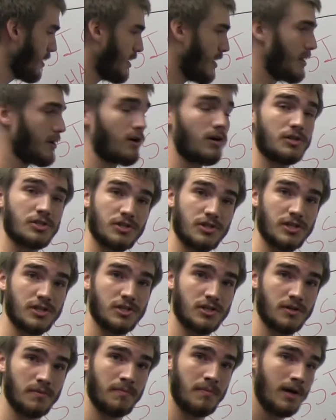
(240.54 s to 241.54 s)
in our
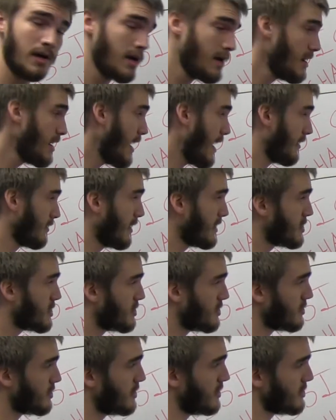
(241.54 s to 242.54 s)
system. And
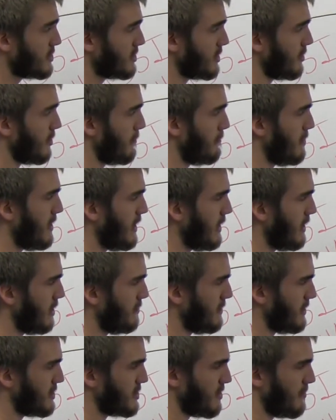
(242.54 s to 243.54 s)
let's consider P
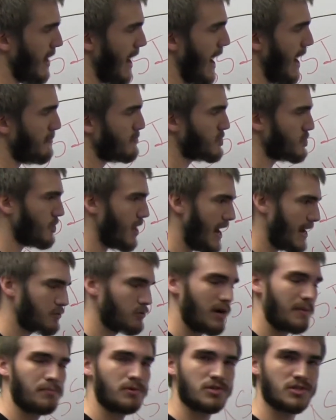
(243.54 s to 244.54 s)
to be some abstract
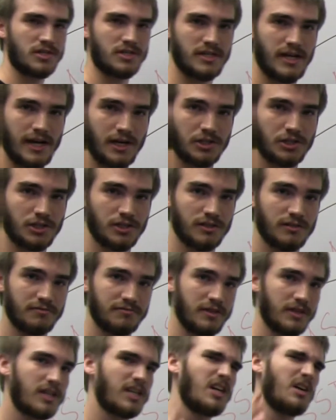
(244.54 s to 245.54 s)
representation
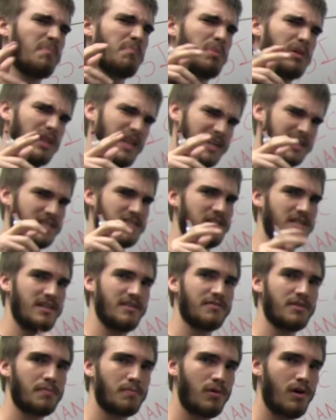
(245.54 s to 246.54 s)
of the complexity
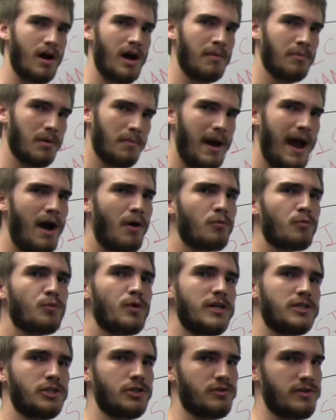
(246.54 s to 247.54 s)
of the problem. How
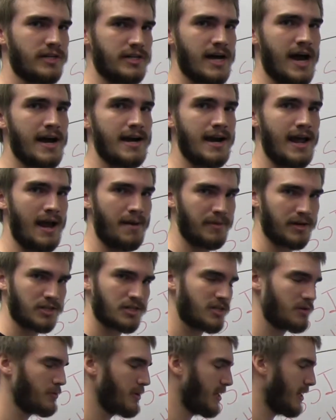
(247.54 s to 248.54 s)
rich are the
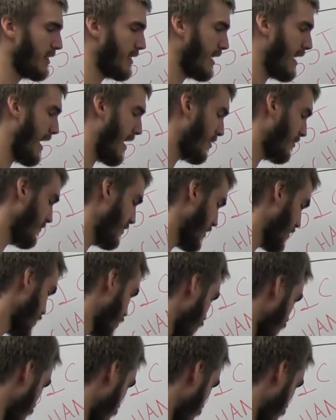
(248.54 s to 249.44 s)
dynamics that we can get out of this?